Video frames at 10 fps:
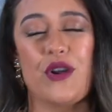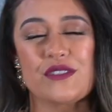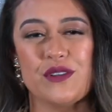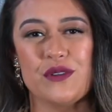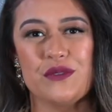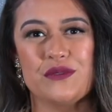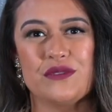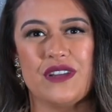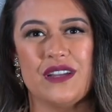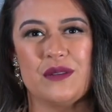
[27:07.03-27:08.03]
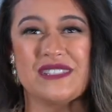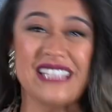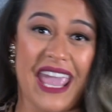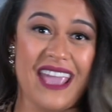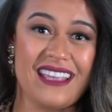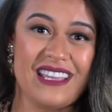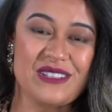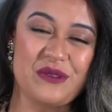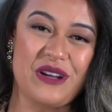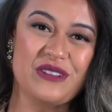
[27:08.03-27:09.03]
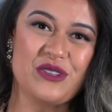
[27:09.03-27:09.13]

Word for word: also sang as well.